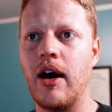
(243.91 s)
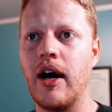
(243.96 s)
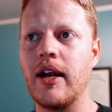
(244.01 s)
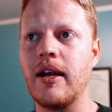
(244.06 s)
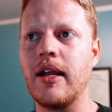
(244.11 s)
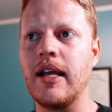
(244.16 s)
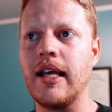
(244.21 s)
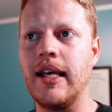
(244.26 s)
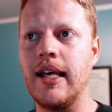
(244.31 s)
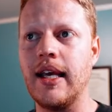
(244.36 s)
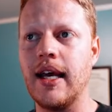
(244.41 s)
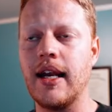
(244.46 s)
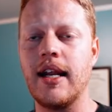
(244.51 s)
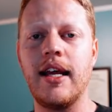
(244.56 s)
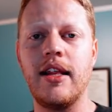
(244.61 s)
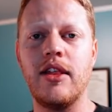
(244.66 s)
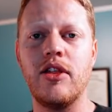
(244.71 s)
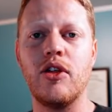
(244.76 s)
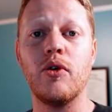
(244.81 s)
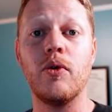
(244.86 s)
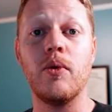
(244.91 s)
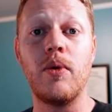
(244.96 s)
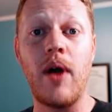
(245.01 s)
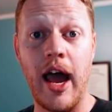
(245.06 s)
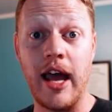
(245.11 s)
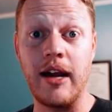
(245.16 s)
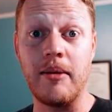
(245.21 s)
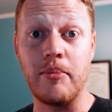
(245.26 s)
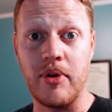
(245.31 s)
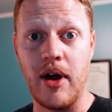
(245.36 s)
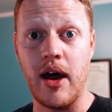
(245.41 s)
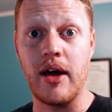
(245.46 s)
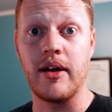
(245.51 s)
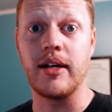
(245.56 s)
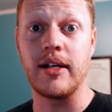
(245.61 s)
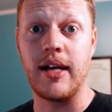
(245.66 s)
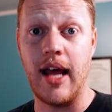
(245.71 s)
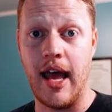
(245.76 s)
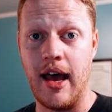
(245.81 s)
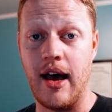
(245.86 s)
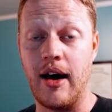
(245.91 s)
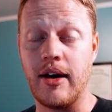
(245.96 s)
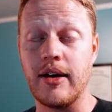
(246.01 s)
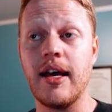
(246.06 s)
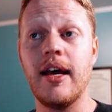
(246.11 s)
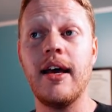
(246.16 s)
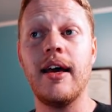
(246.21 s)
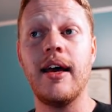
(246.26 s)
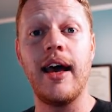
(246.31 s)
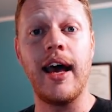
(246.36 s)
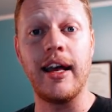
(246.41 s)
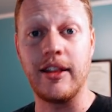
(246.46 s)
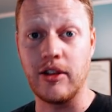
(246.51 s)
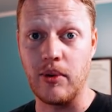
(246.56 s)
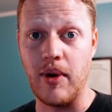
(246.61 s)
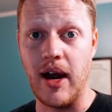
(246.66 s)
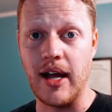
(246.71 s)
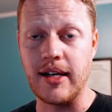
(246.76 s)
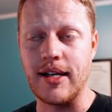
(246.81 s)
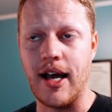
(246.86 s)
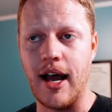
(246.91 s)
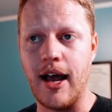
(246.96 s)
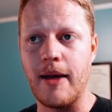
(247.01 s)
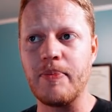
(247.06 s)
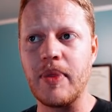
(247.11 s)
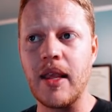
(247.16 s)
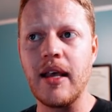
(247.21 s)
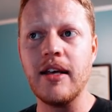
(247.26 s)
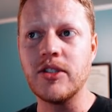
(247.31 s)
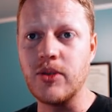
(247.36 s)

on getting the right product out at the right time.